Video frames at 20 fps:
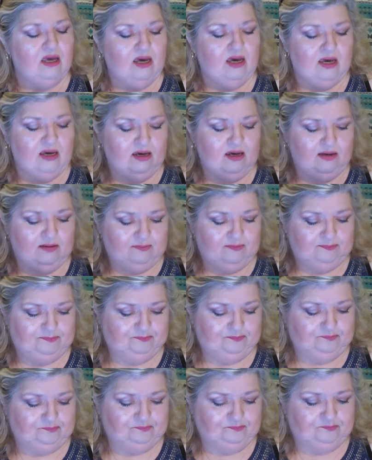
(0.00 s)
uh,
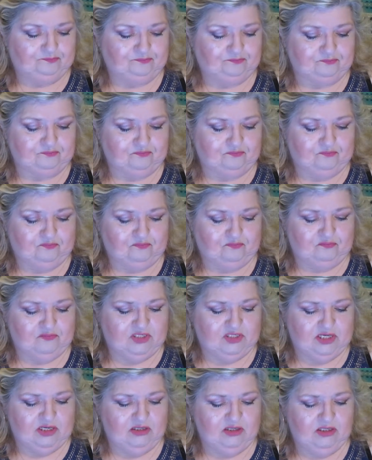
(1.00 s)

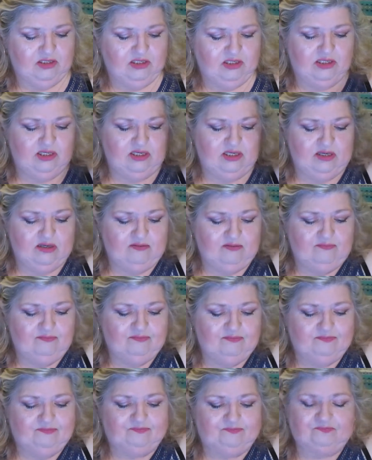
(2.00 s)
tell you again,
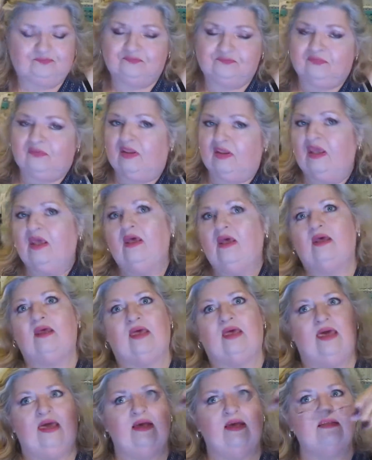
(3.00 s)

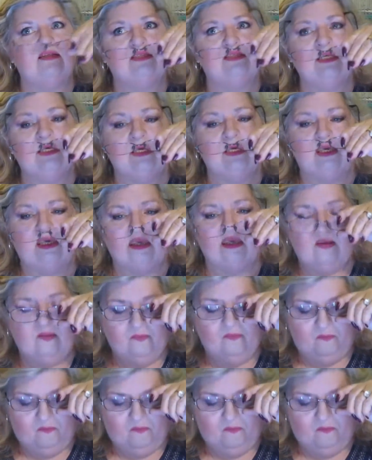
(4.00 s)
can't see,